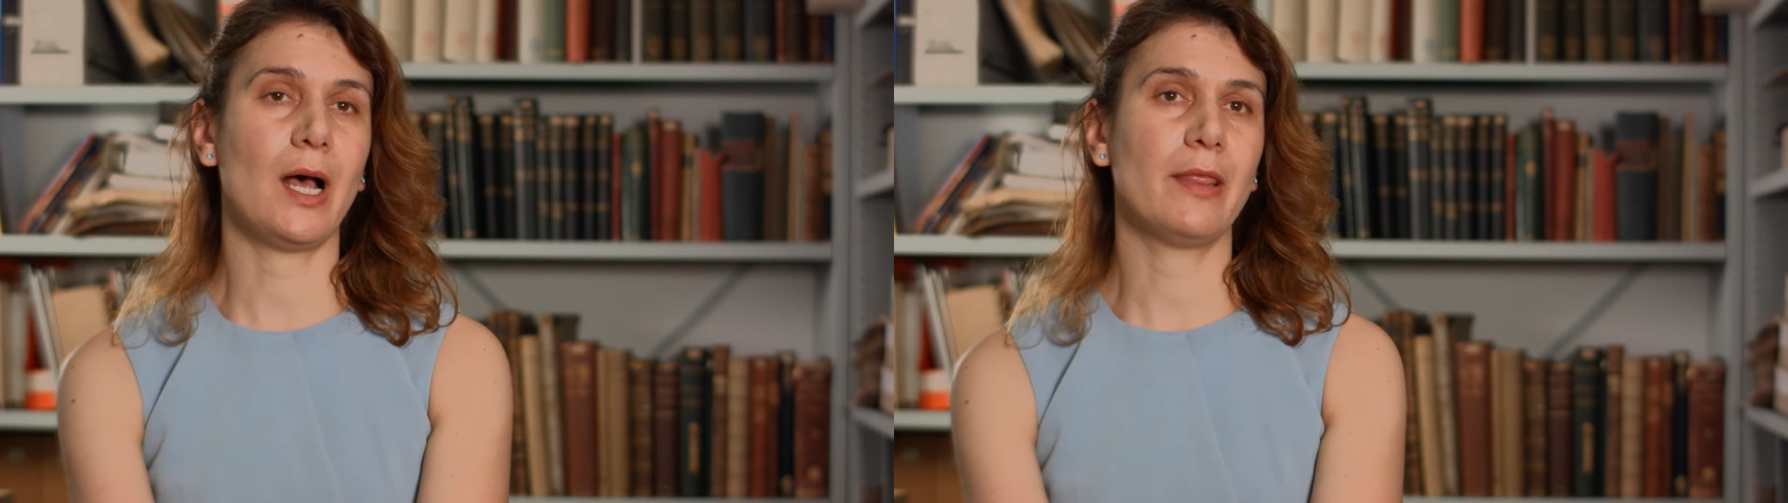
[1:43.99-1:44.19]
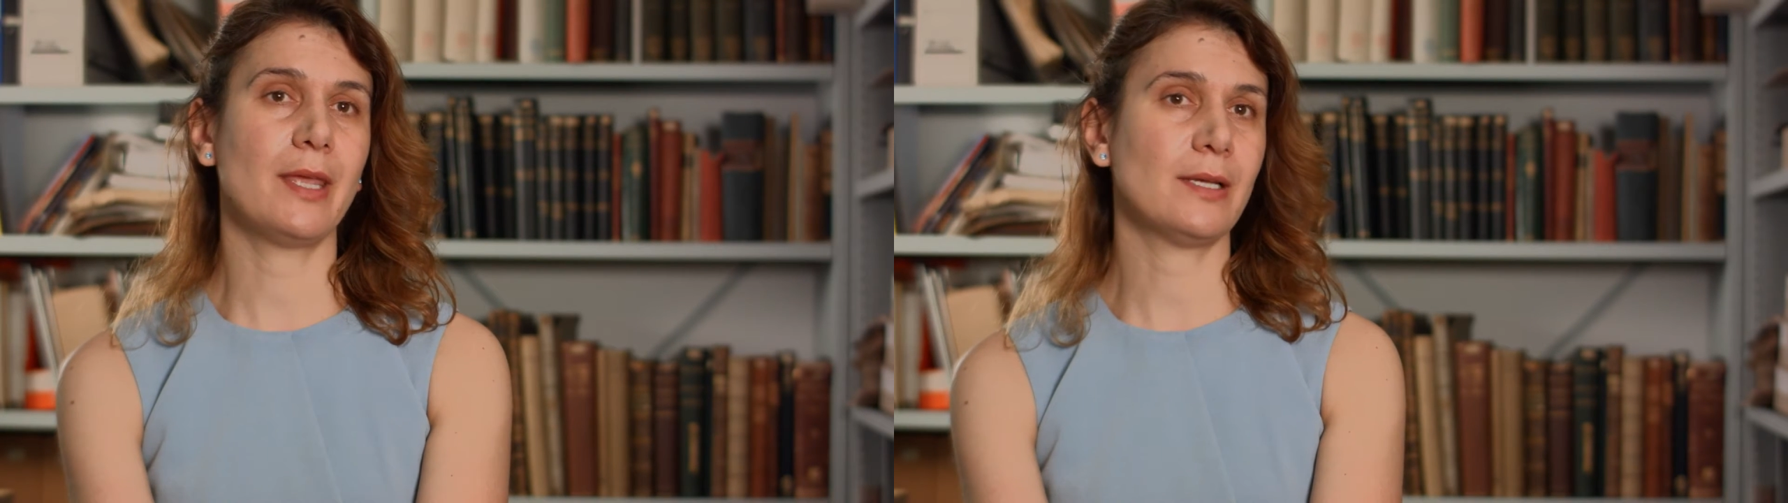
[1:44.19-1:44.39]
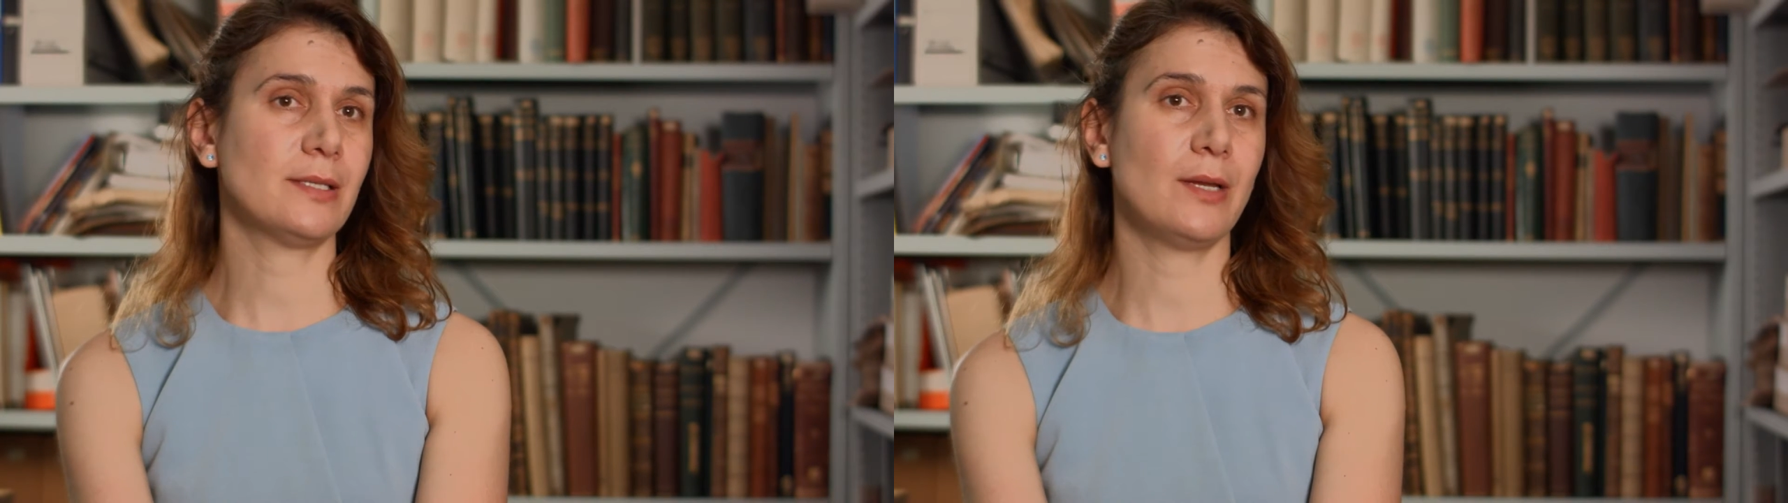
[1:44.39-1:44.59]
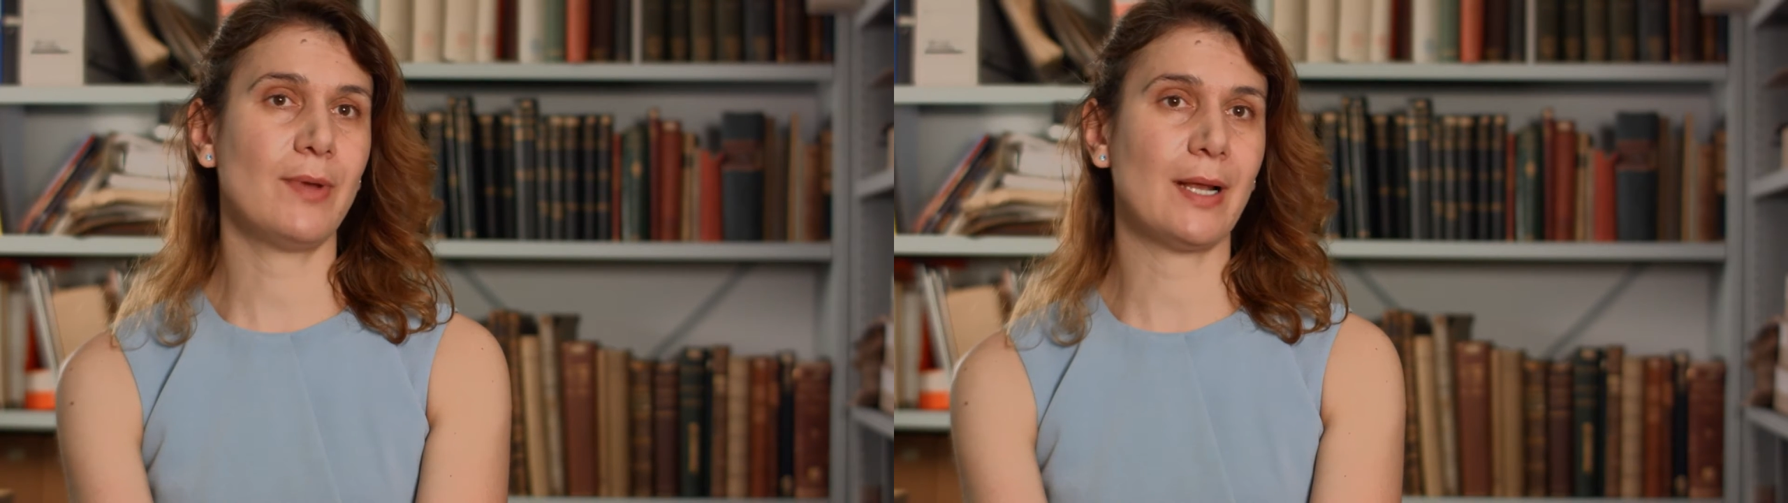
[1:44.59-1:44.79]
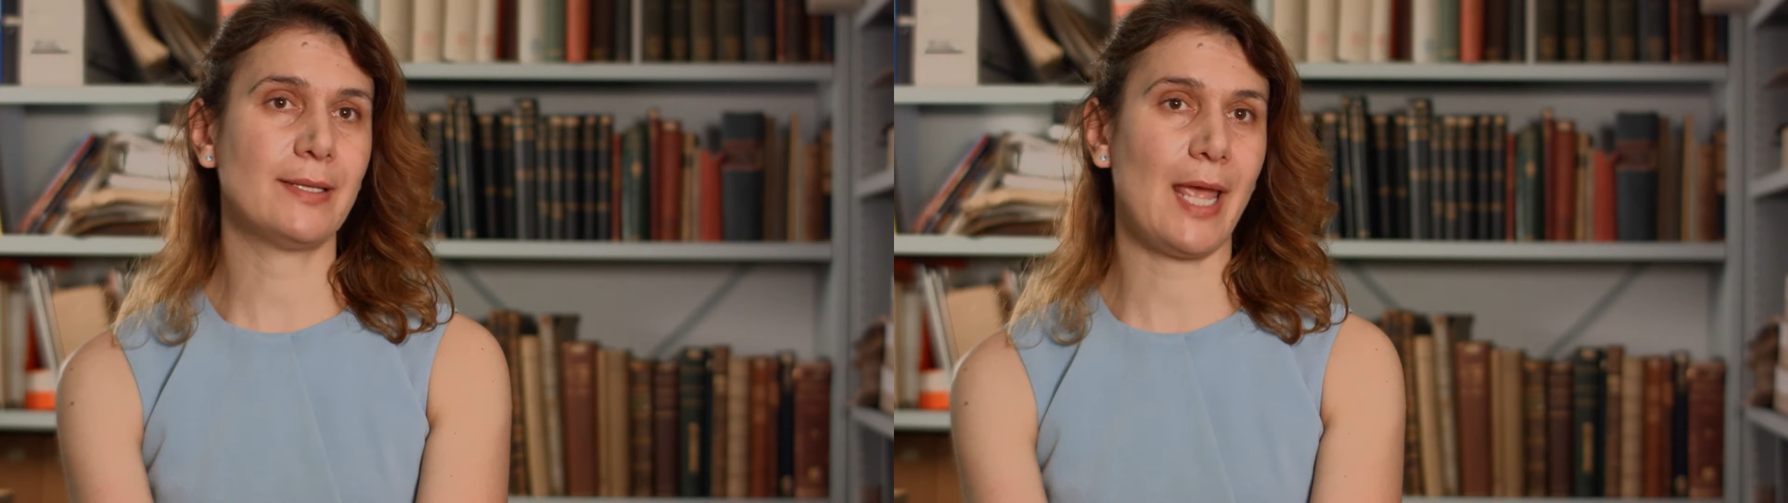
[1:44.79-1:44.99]
the
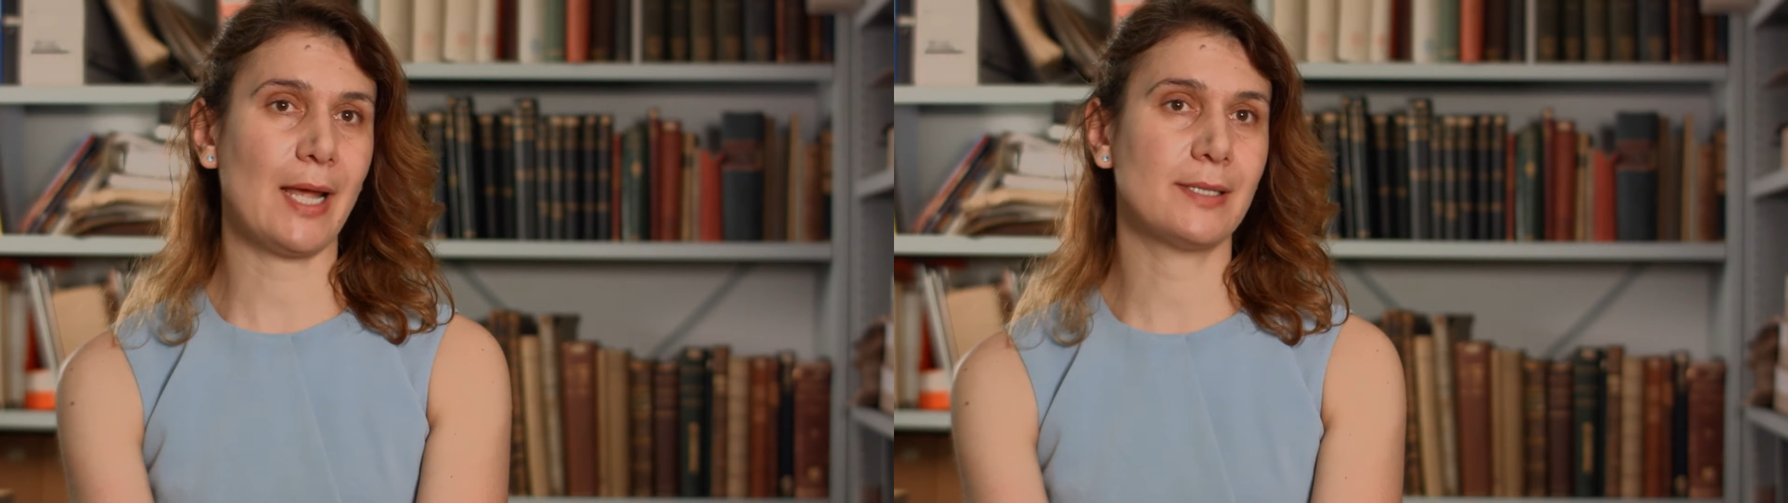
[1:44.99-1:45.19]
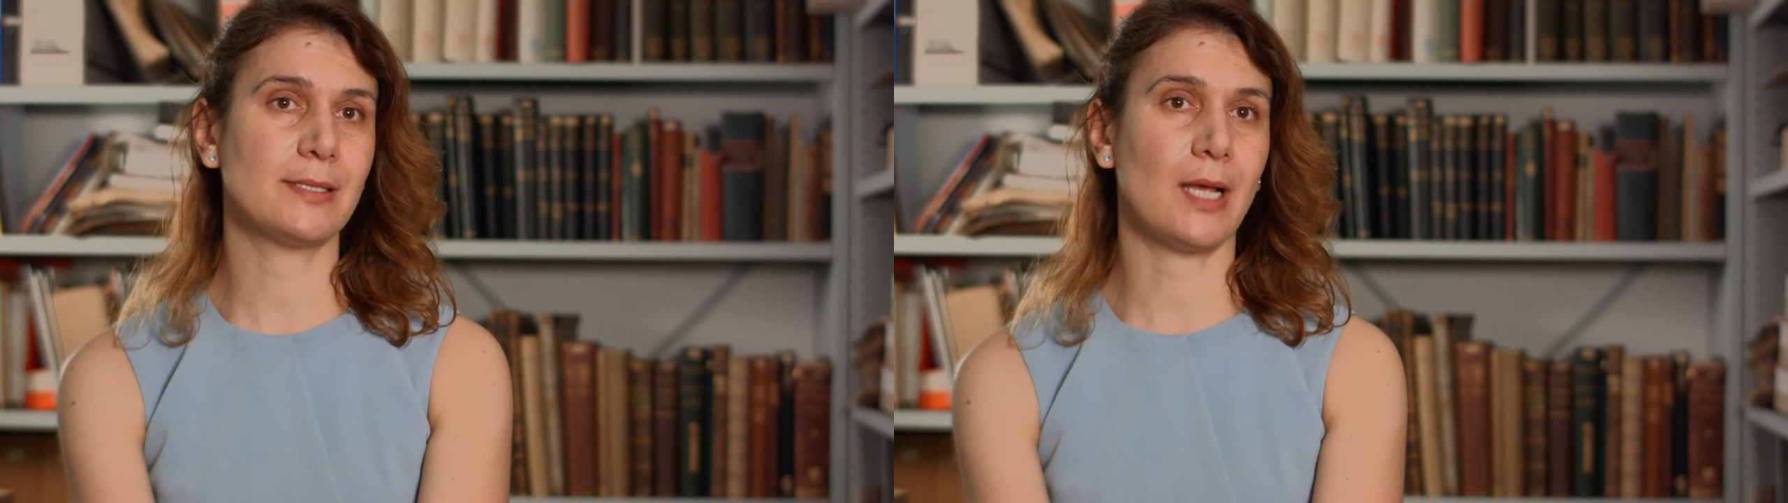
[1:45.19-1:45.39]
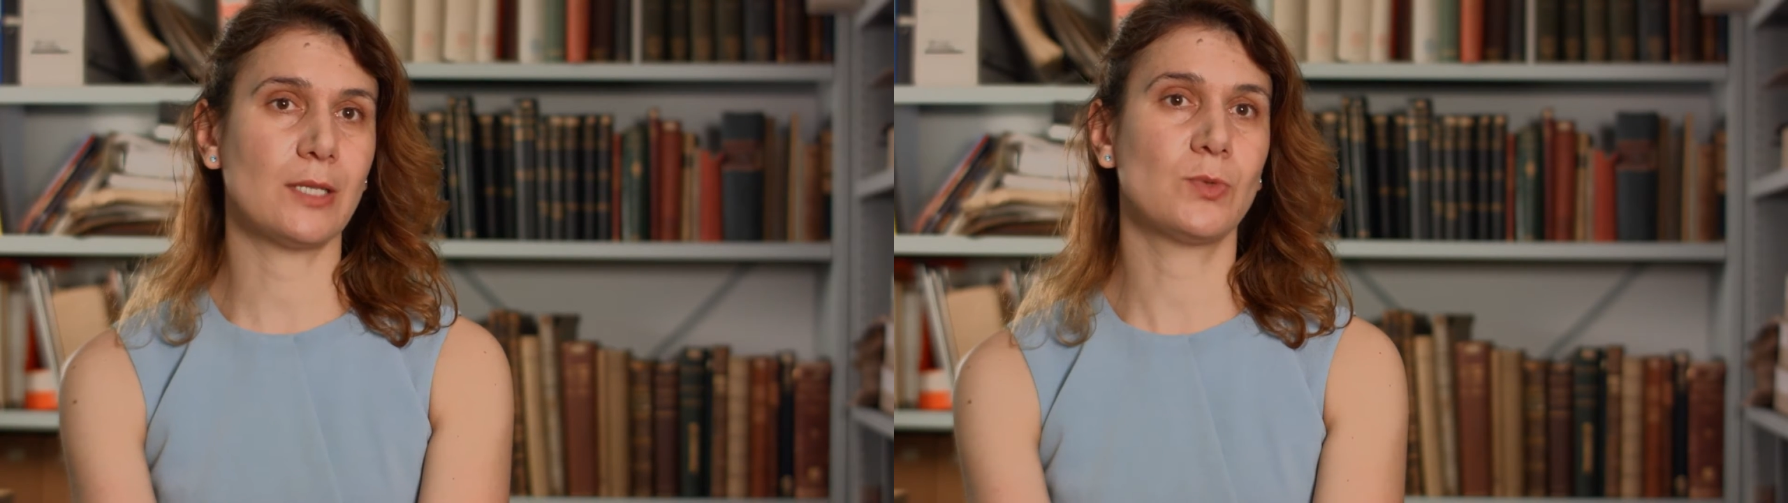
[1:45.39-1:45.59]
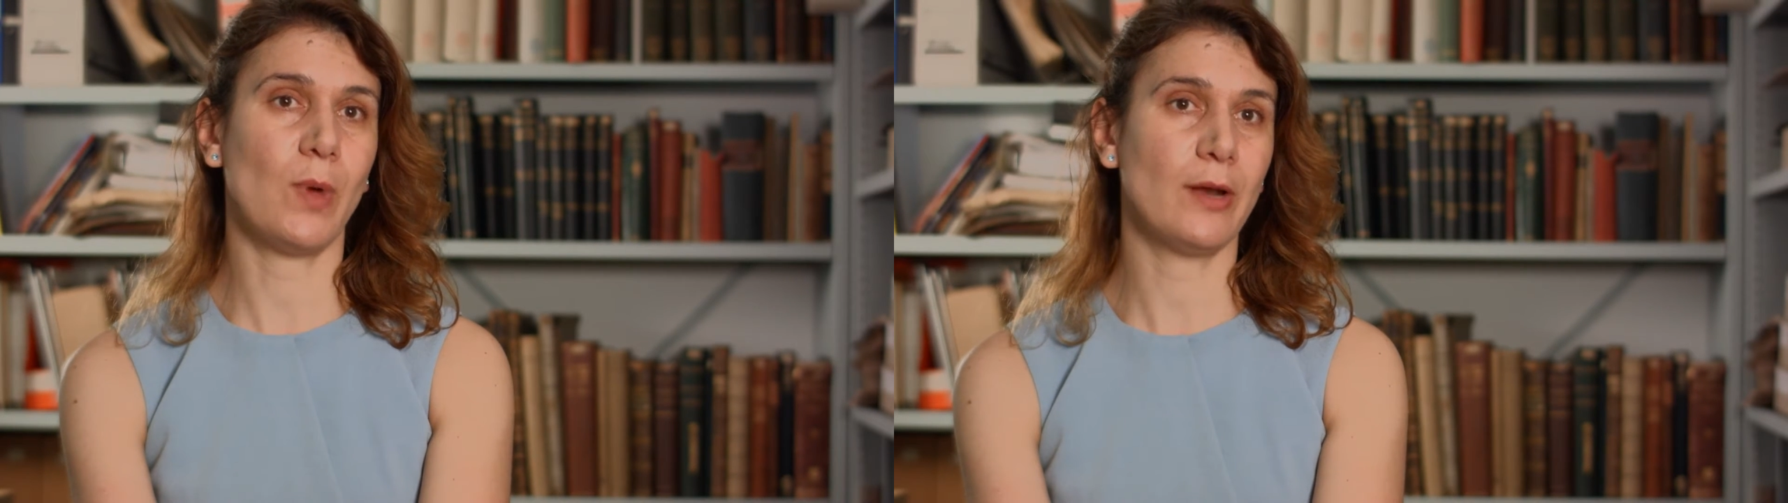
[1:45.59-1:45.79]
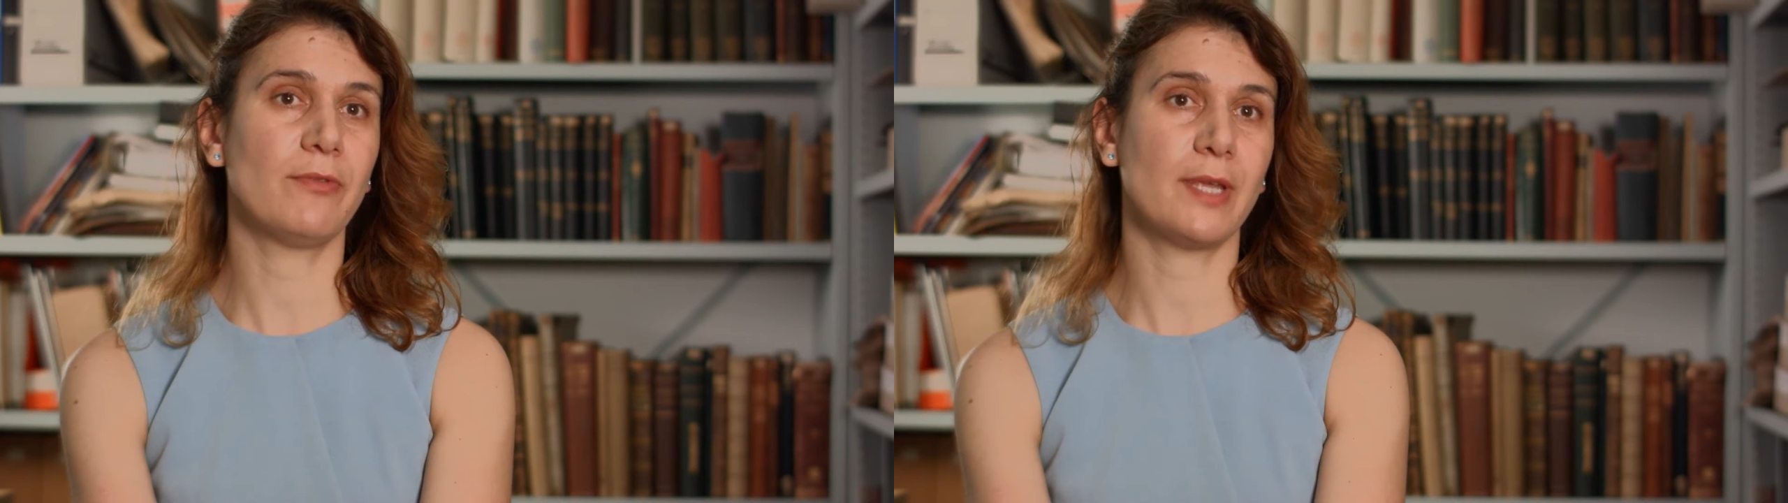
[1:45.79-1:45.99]
Assyrian texts as
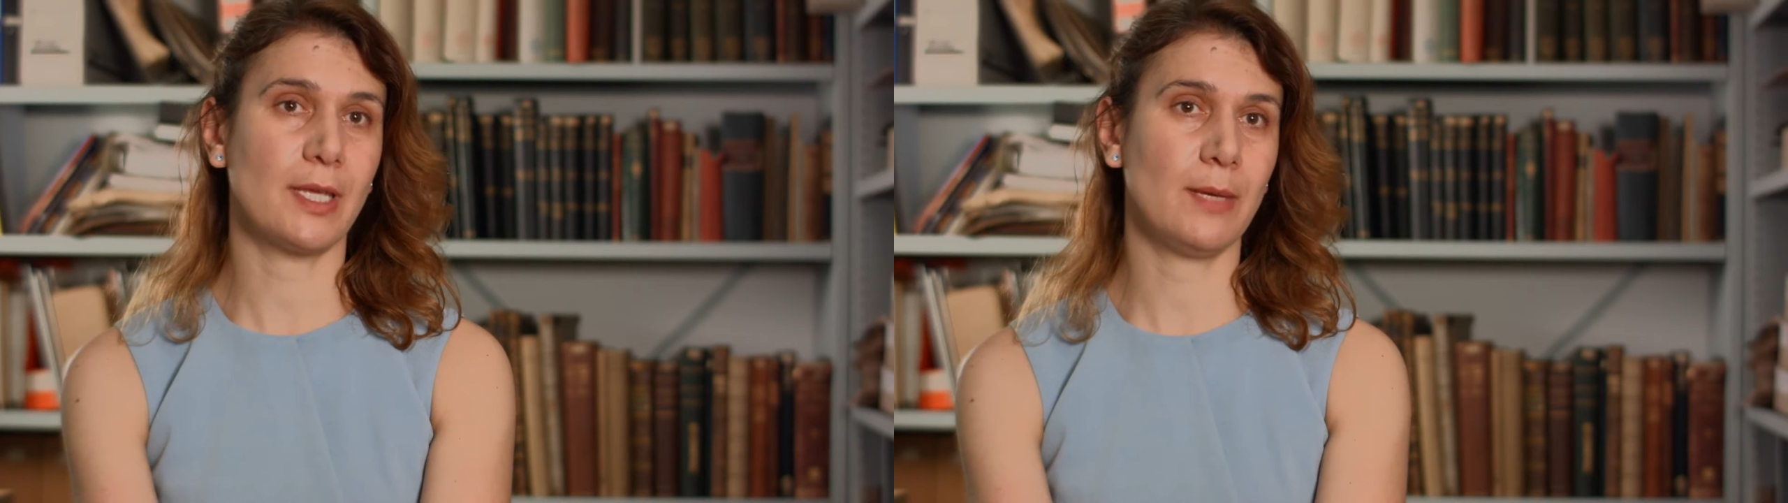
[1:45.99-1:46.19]
one of the